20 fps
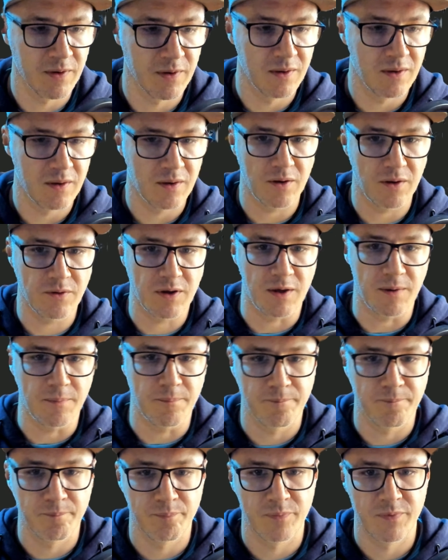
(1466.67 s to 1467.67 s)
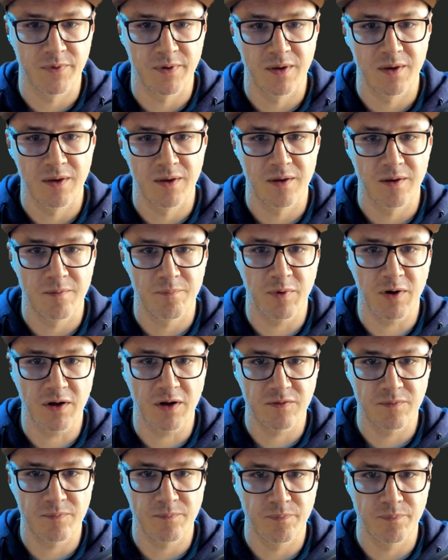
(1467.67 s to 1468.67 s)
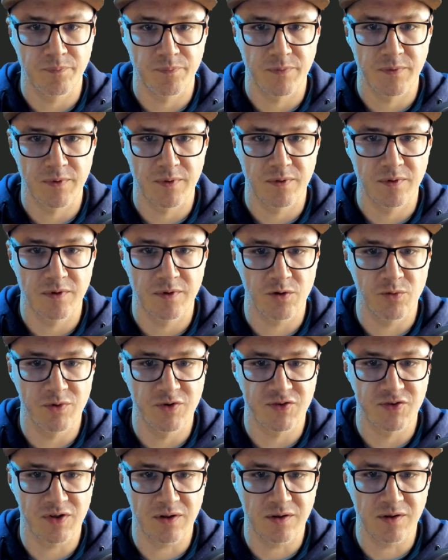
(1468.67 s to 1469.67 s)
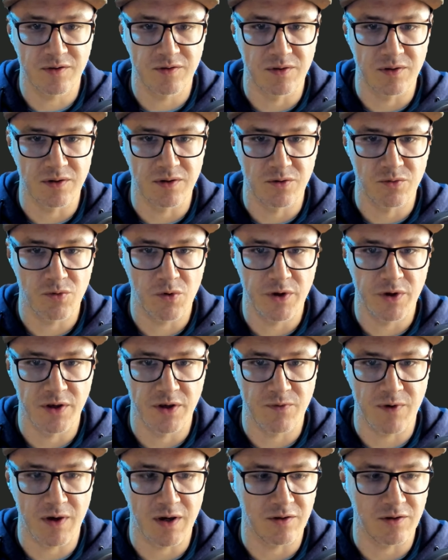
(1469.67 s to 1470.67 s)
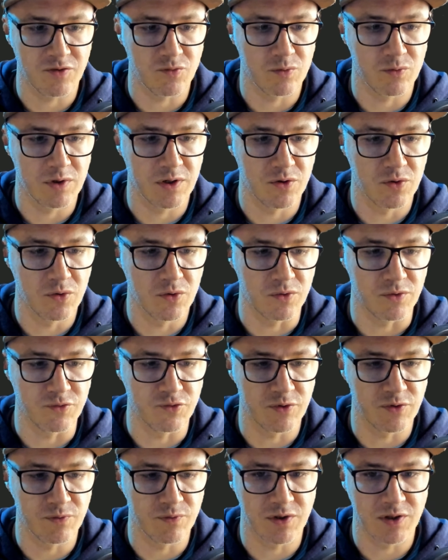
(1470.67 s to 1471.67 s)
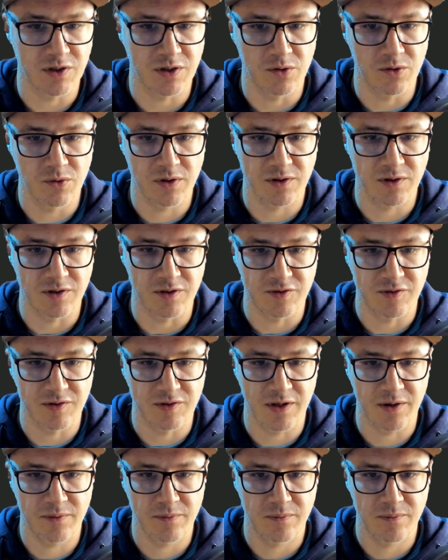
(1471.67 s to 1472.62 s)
Okay, but the result, the growing effect, is really cool. So if you take a look at this now,